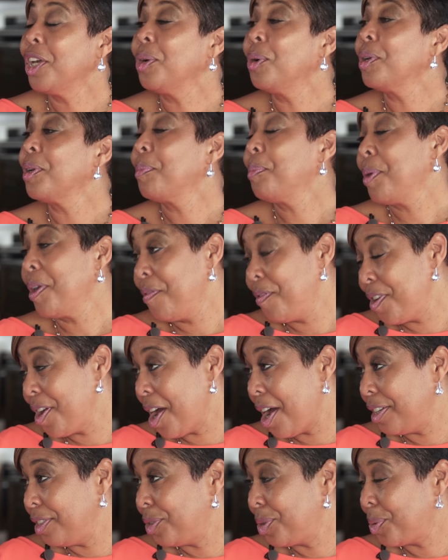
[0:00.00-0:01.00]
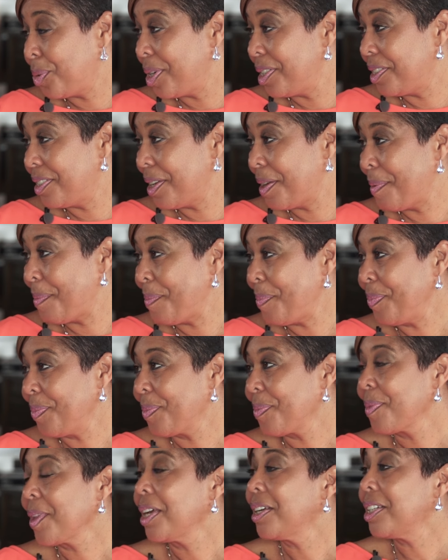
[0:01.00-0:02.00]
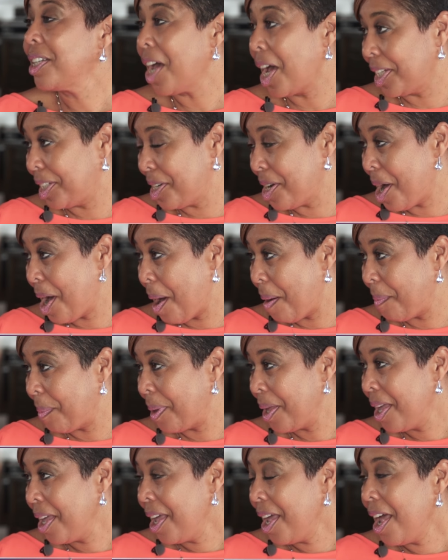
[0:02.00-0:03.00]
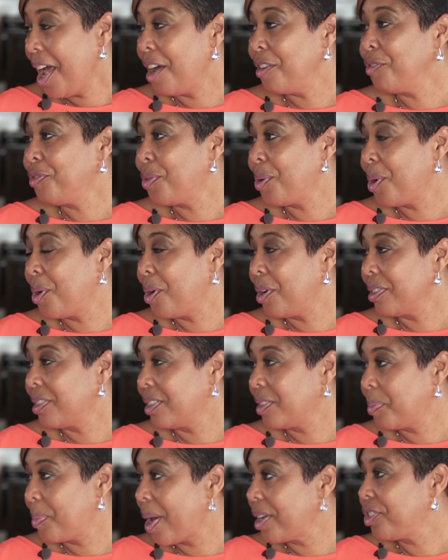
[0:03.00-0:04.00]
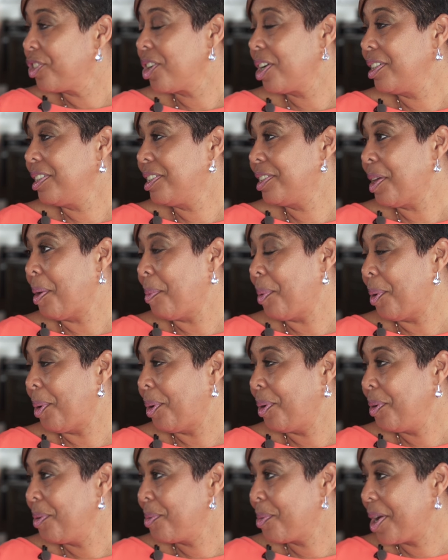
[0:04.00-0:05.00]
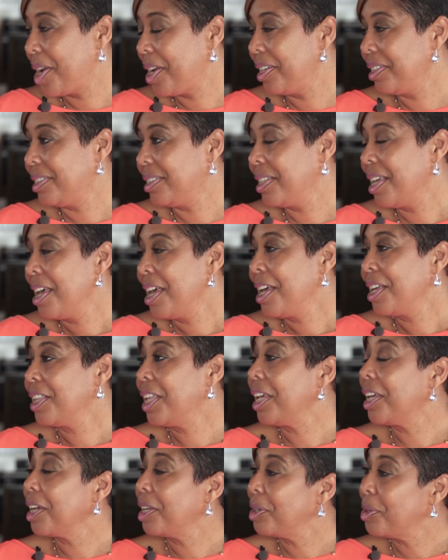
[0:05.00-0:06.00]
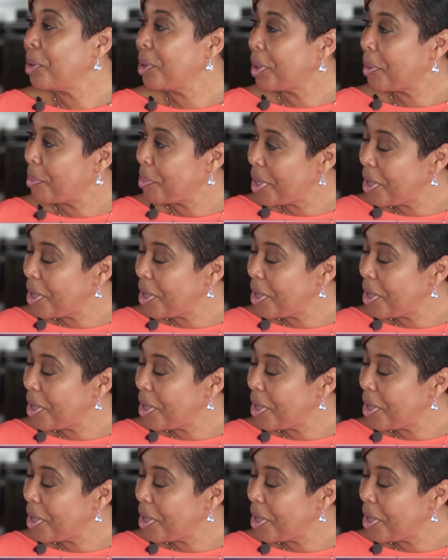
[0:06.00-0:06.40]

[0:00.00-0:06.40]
They go to bvitourism.com. And for our special summer rates, they can go to